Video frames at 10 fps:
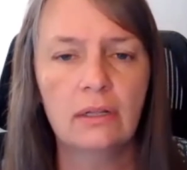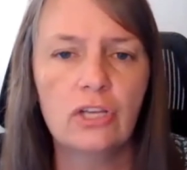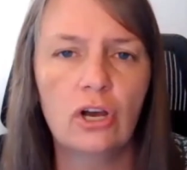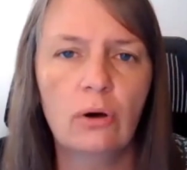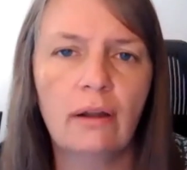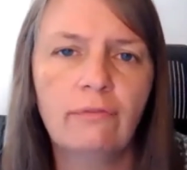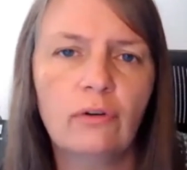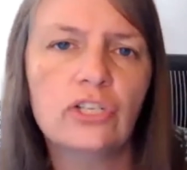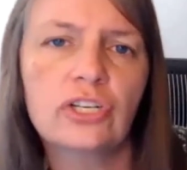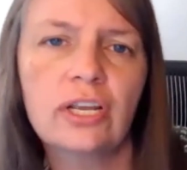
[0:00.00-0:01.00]
So
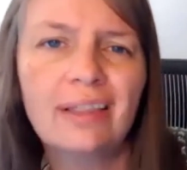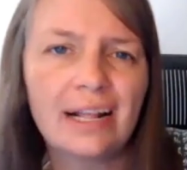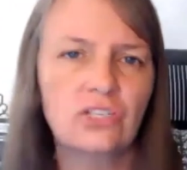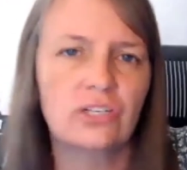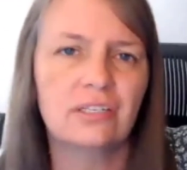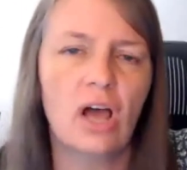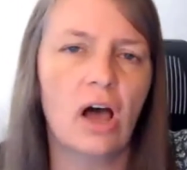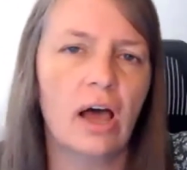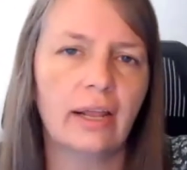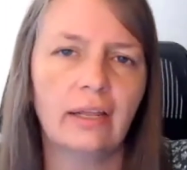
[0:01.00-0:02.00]
unfortunately, that's just
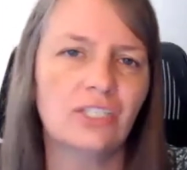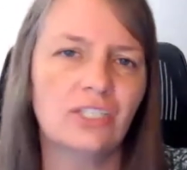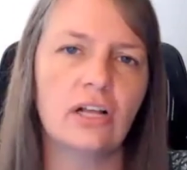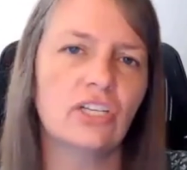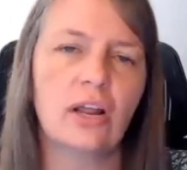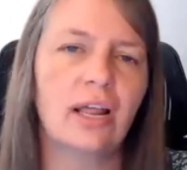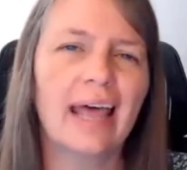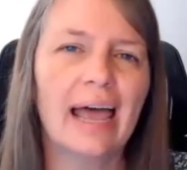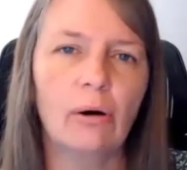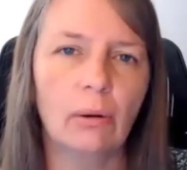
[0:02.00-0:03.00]
not
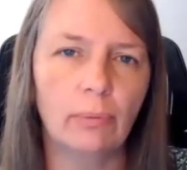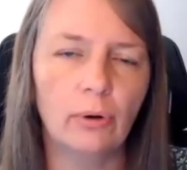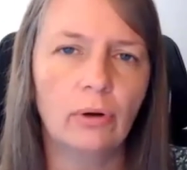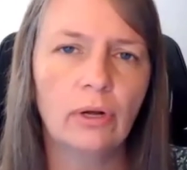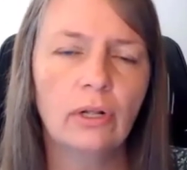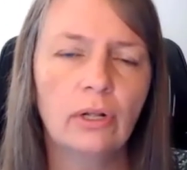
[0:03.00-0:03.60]
allowable.